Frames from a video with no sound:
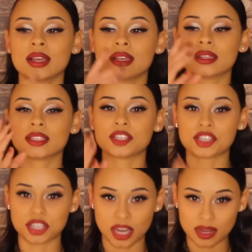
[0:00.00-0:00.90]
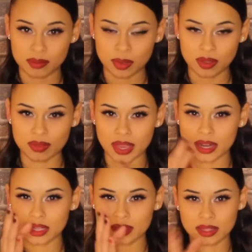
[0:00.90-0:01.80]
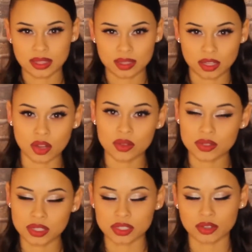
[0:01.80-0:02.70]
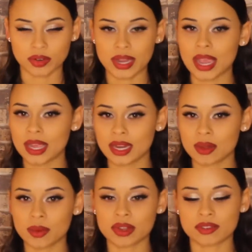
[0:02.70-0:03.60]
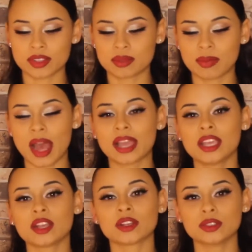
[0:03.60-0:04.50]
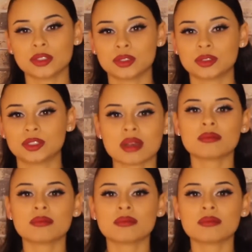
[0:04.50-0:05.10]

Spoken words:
the shape that the clothes is creating, whether if it's baggy or loose.